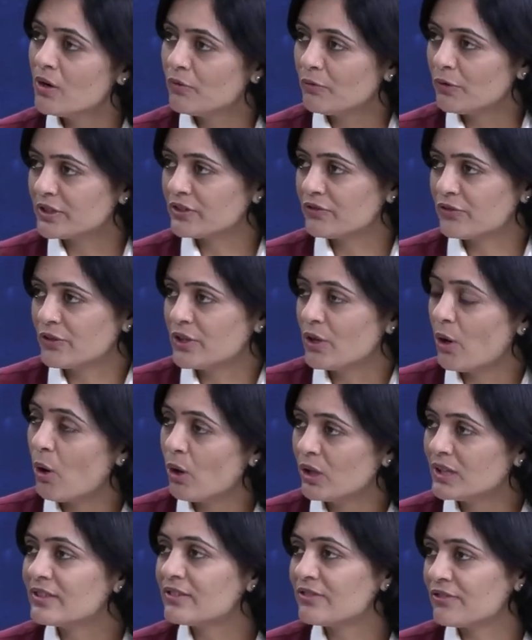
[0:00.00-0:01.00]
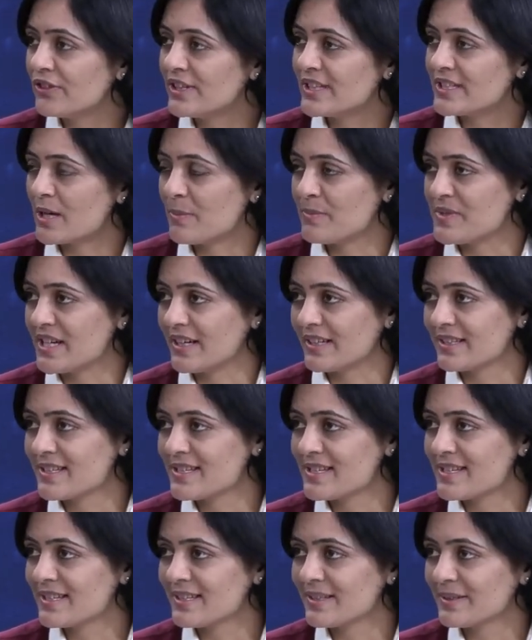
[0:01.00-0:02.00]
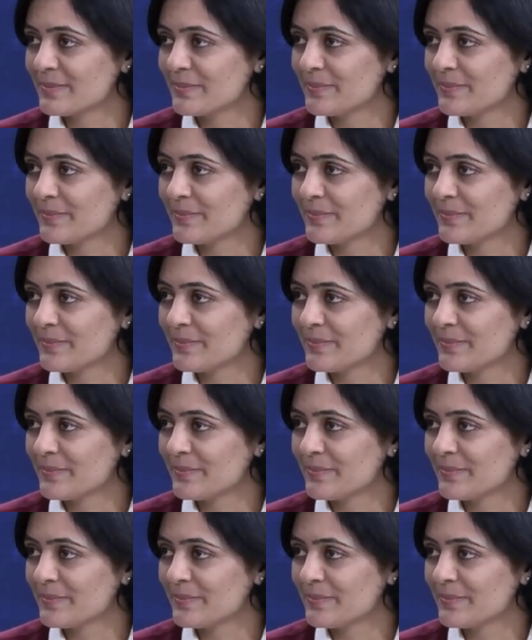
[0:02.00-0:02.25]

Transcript: for all the three subjects.